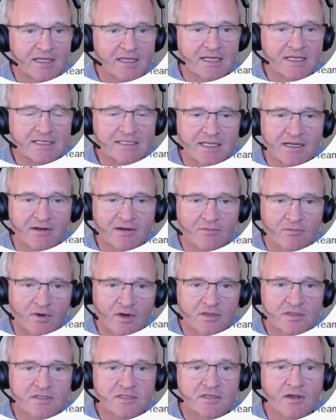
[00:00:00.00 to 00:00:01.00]
is that it
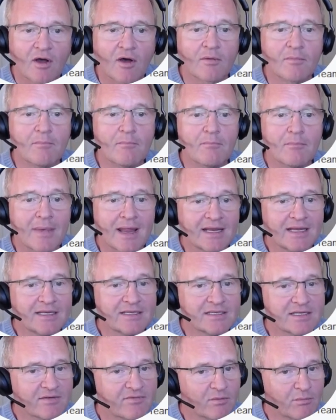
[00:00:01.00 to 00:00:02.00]
runs on many
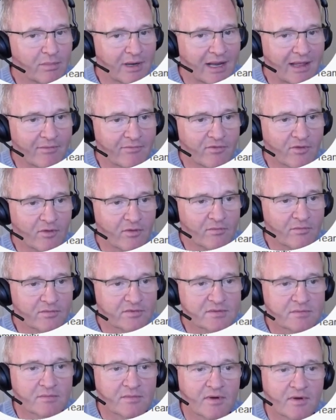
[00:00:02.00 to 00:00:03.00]
different platforms,